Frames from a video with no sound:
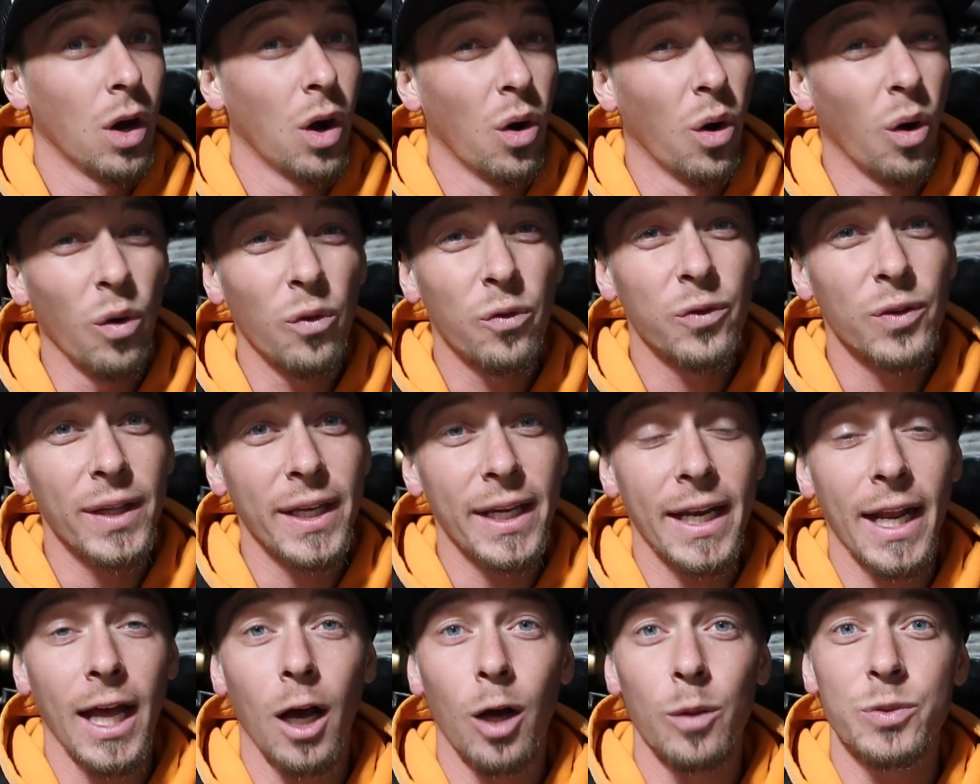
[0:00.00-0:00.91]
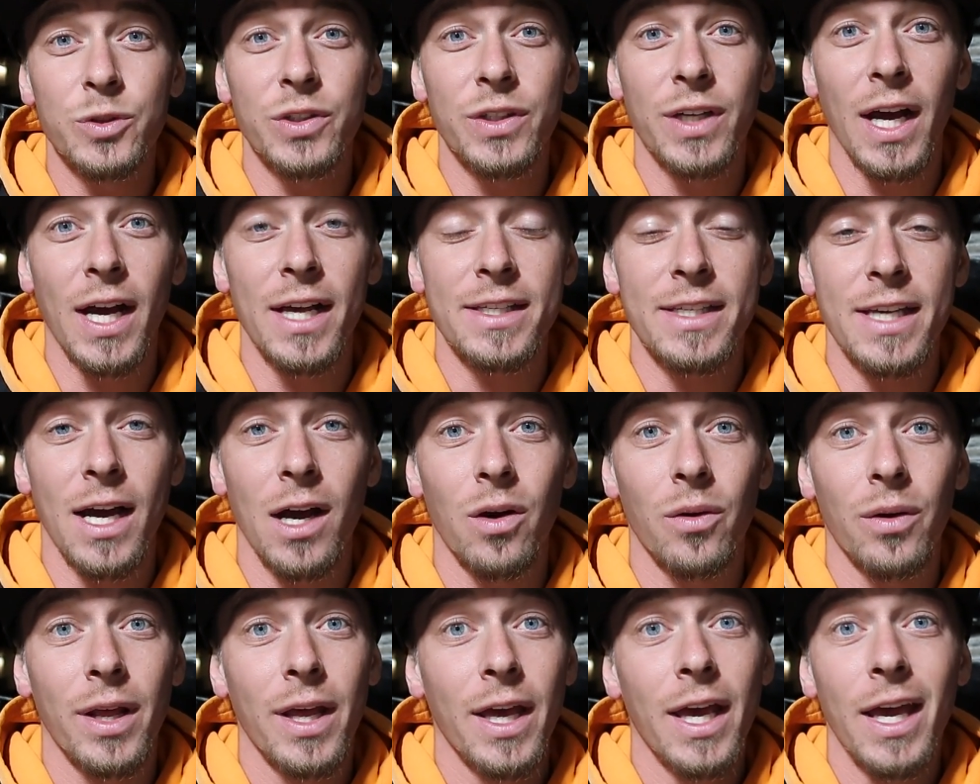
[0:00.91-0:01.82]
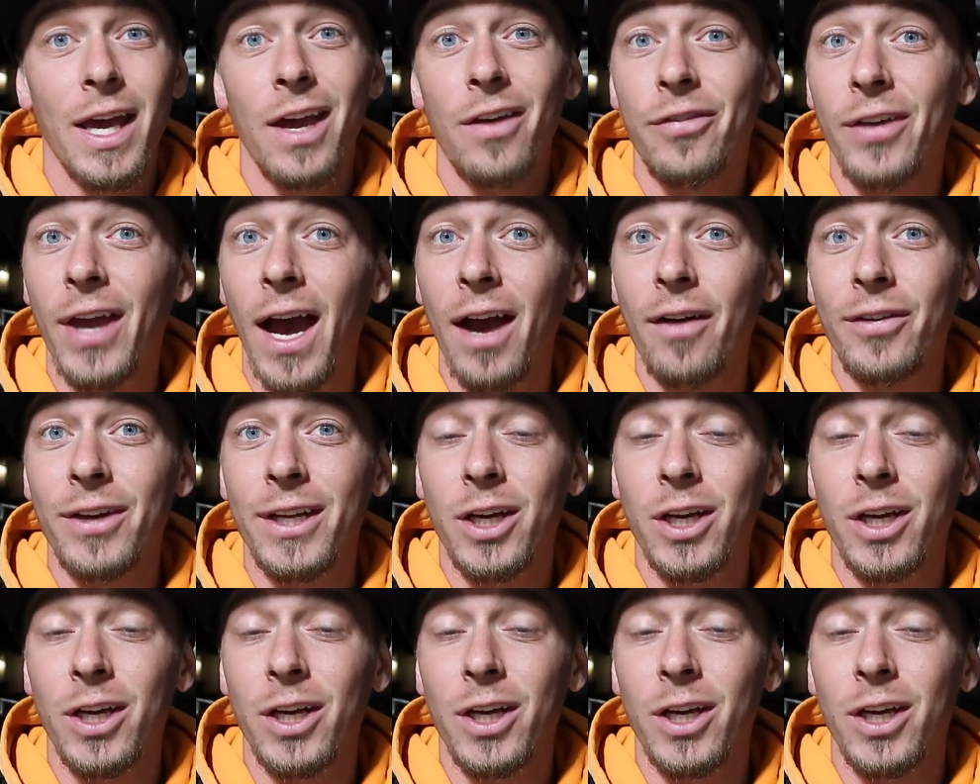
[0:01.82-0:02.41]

Hopefully it helps you guys out. If you have